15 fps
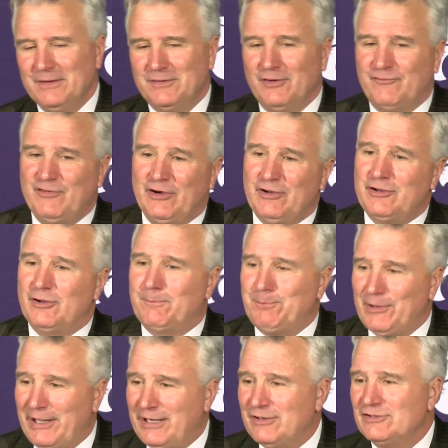They're very good
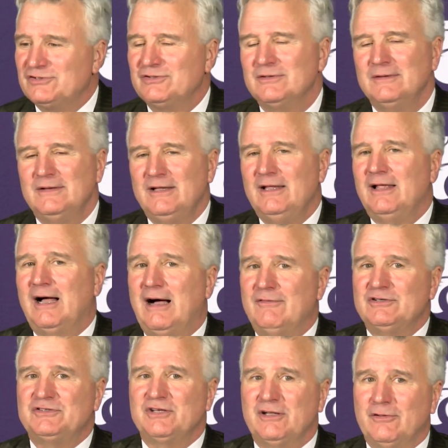players.
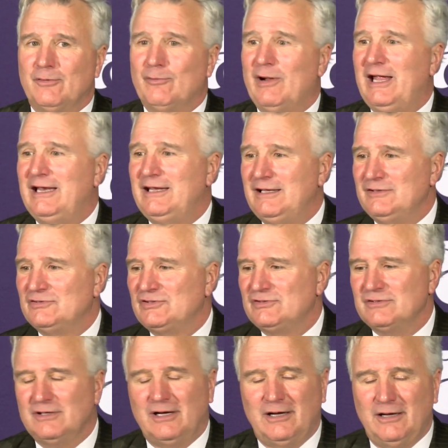Obviously, the
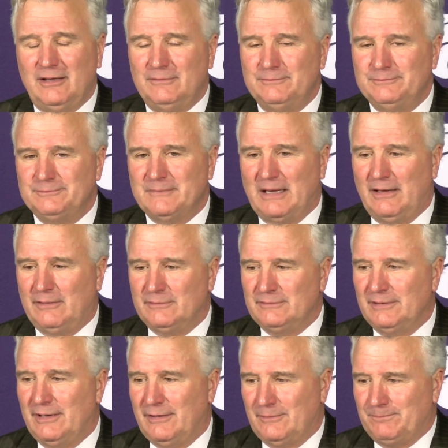ratings uh, are,
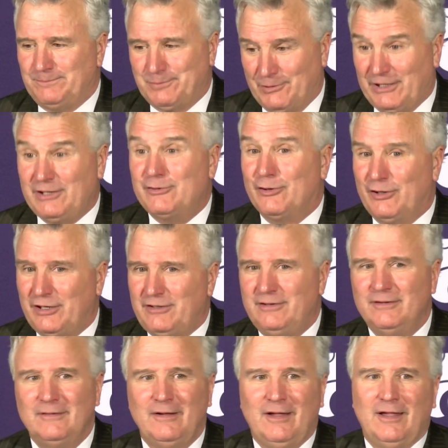are pretty good.
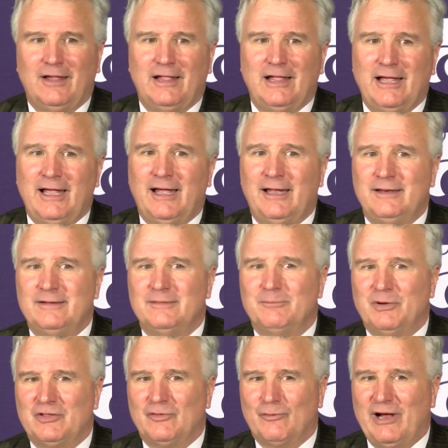And
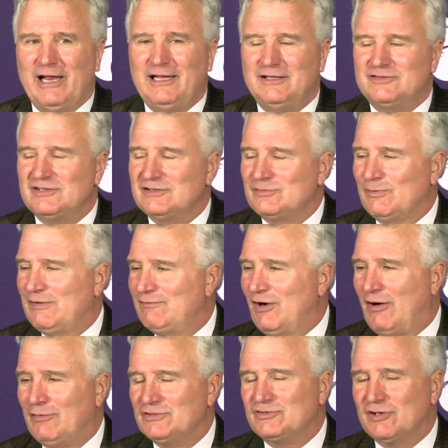but the ratings, as we've
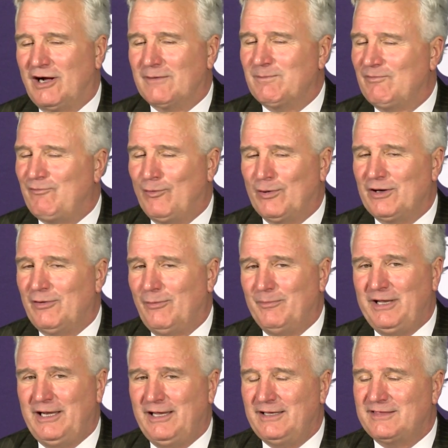always talked before, don't
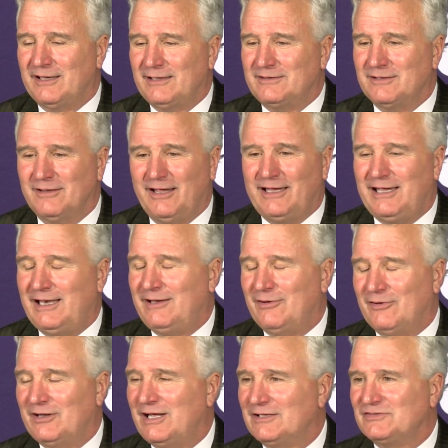mean anything till they get
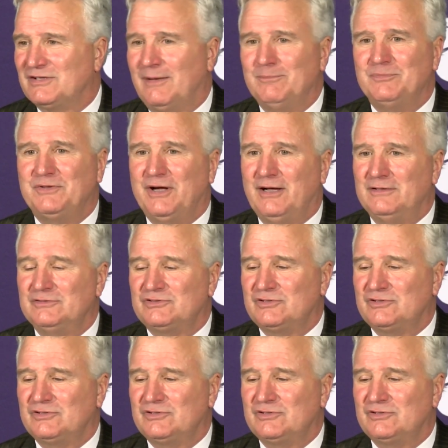here and get something done.